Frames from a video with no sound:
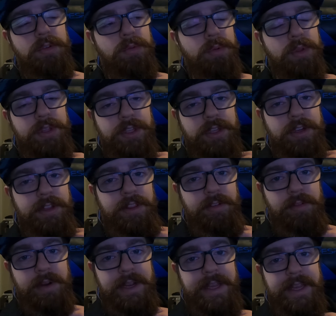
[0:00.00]
really good in the
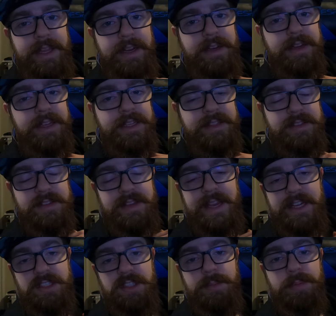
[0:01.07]
rain. It's
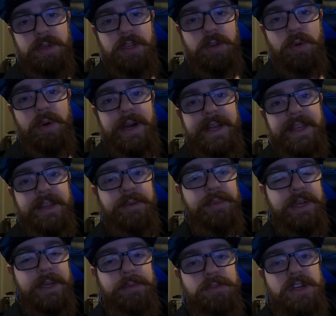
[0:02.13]
actually pretty quiet
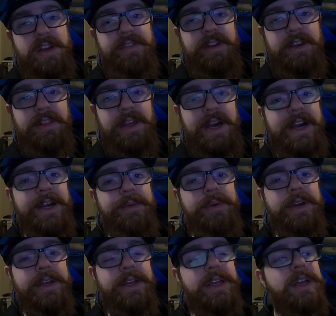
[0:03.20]
when I'm driving on the
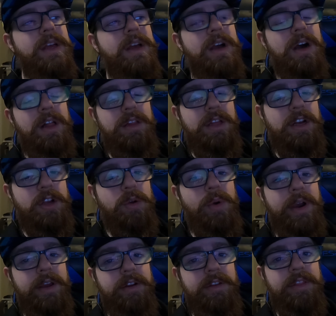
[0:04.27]
highway, a lot
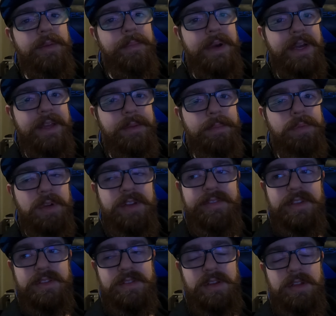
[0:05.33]
quieter than my previous